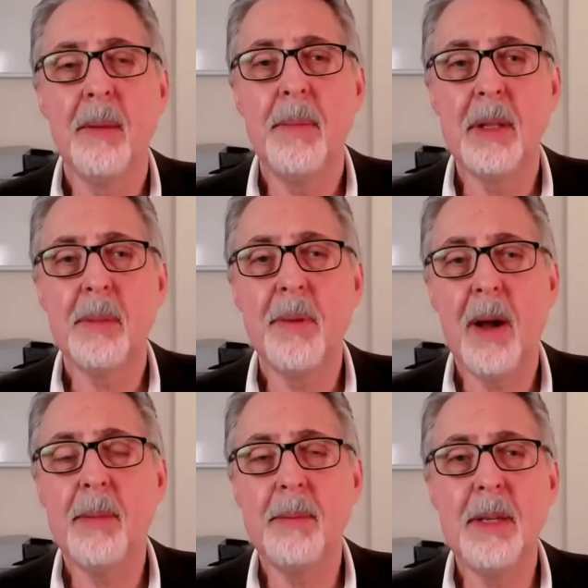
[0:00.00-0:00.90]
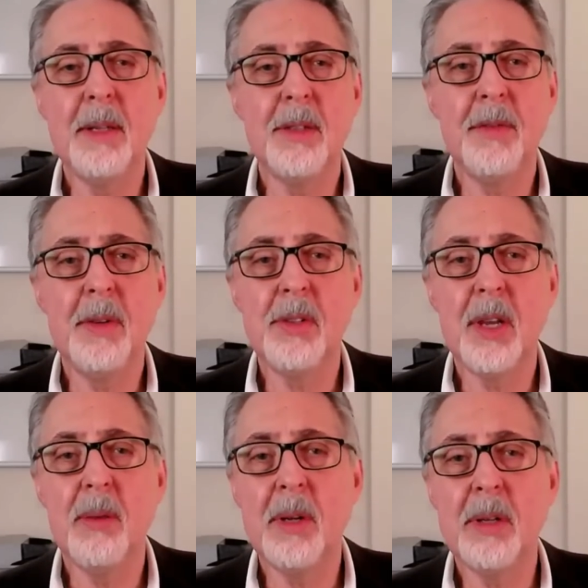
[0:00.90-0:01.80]
But the problem is, if you
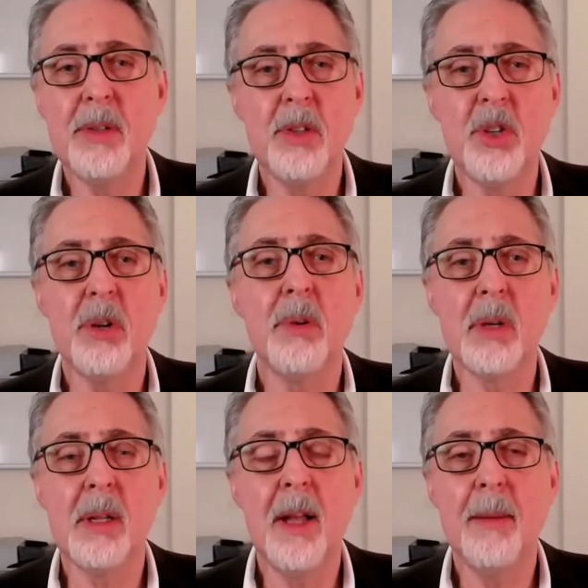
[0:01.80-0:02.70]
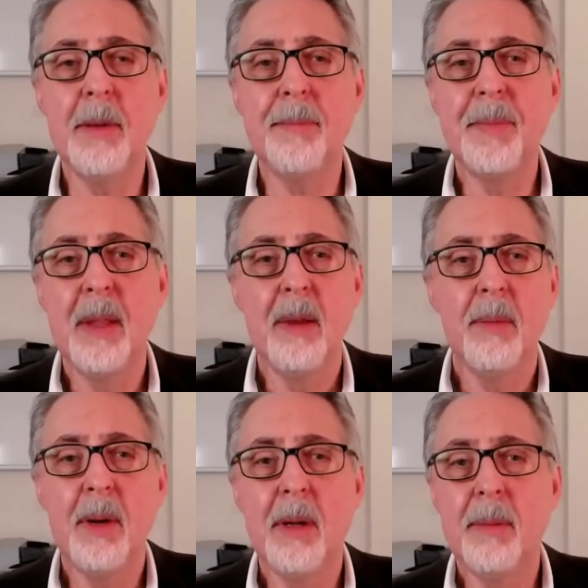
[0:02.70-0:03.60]
say, what is the general climate?
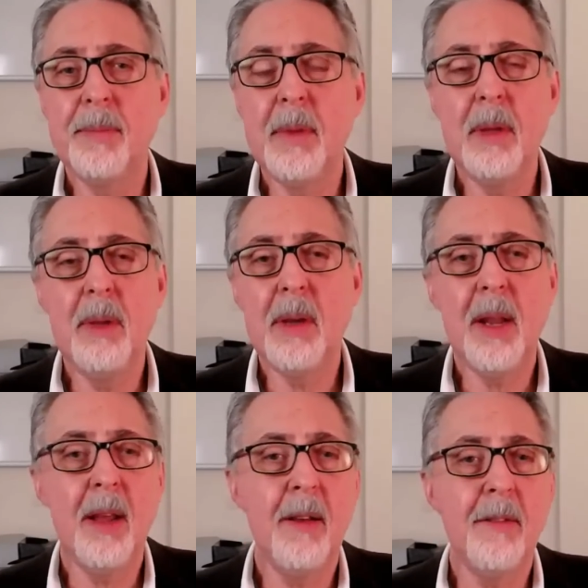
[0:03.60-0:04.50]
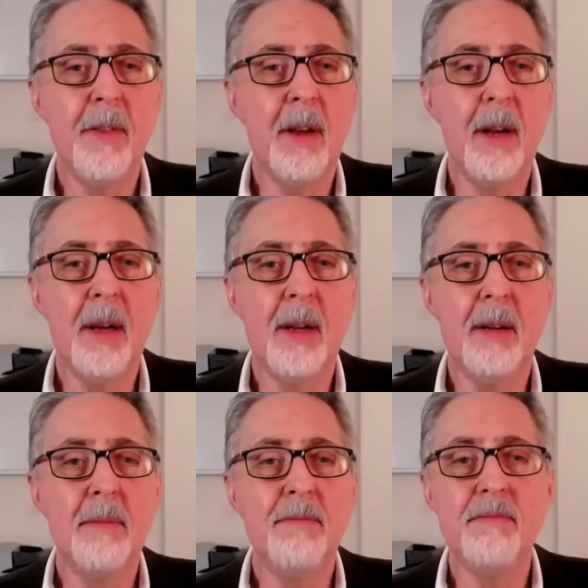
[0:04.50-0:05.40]
Well, you could have,
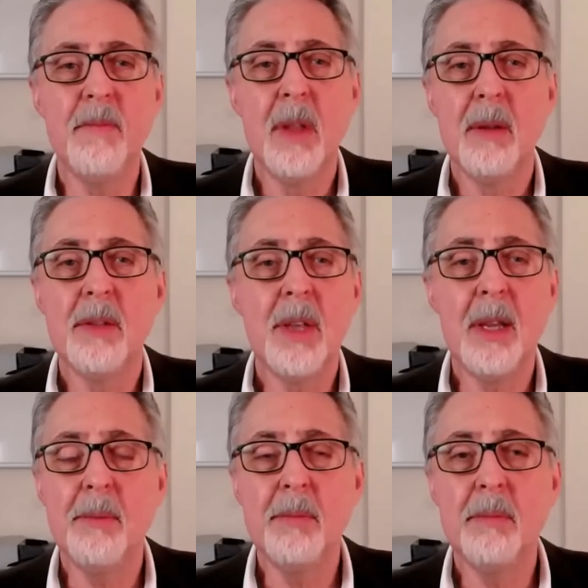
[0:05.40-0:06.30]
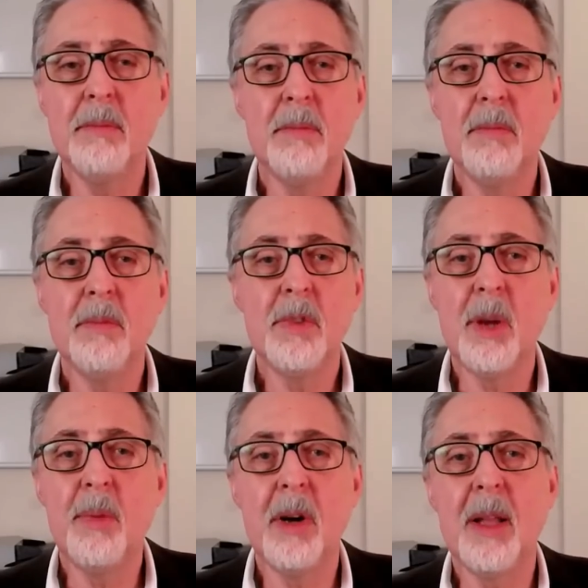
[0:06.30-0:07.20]
say,
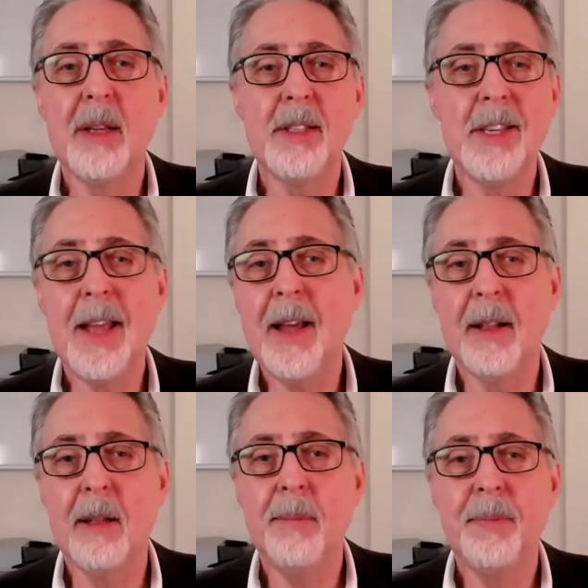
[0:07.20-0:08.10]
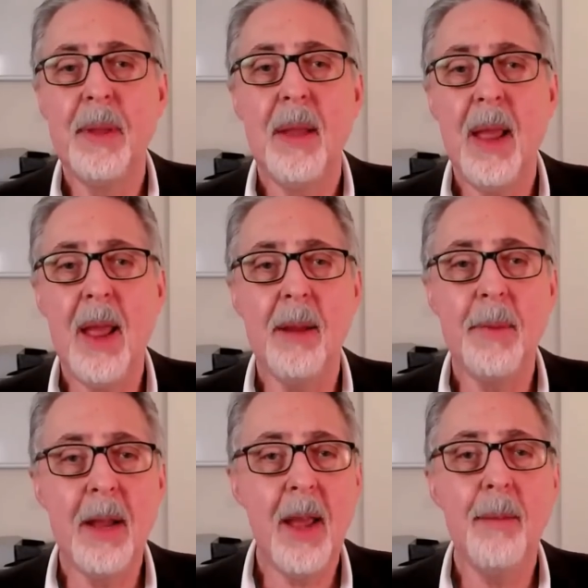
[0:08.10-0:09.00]
somewhere like Seattle and
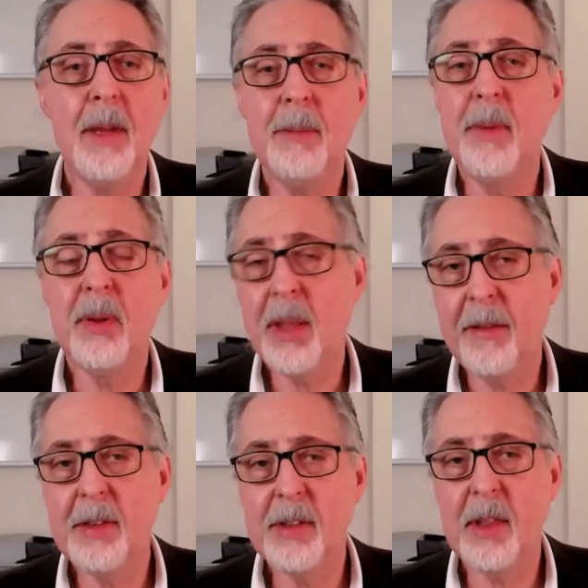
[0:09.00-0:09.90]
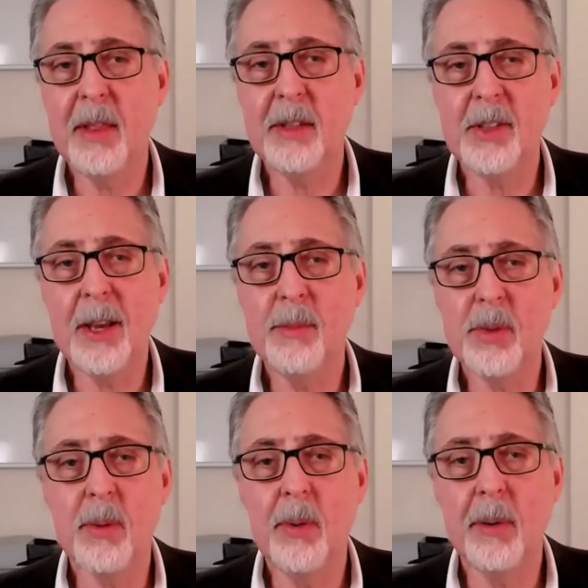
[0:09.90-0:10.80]
Miami both having the same
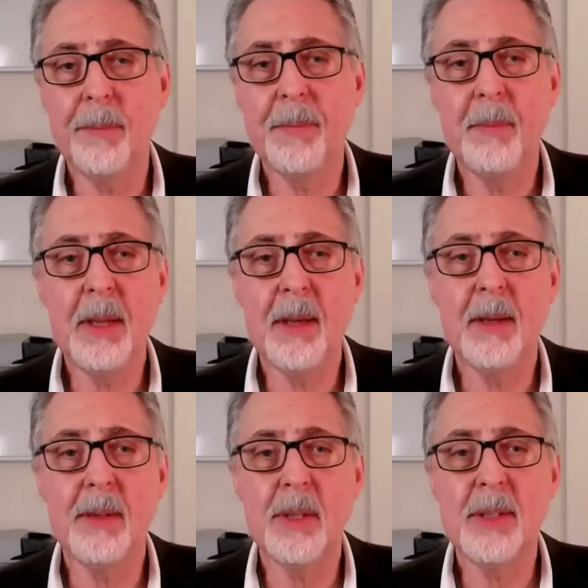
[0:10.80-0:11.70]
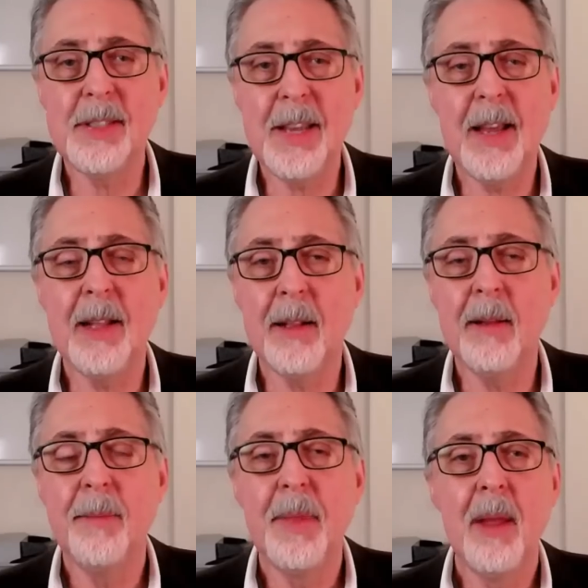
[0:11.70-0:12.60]
score, because
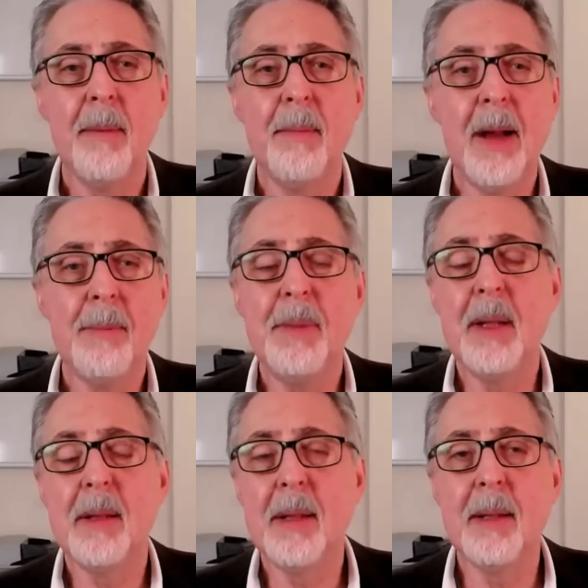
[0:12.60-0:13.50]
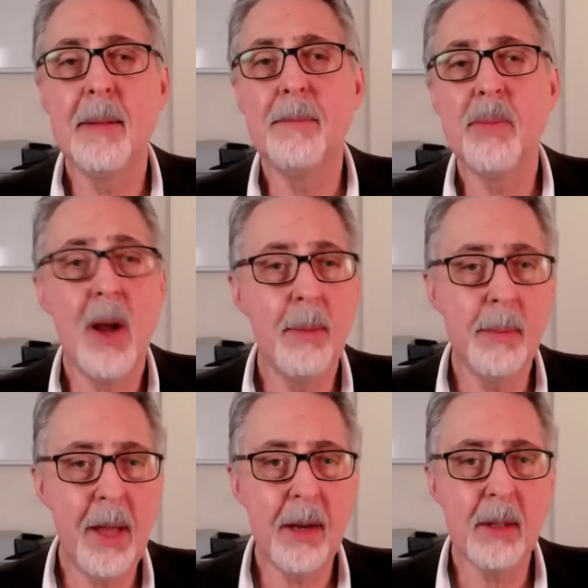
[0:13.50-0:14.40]
Seattle might be a little
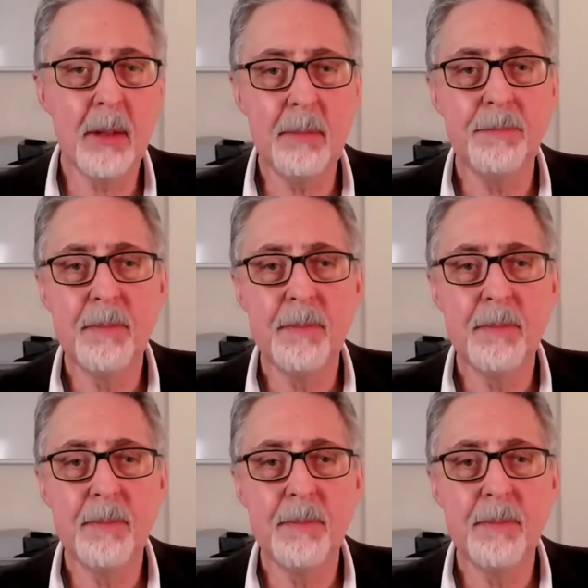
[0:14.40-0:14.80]
problematical,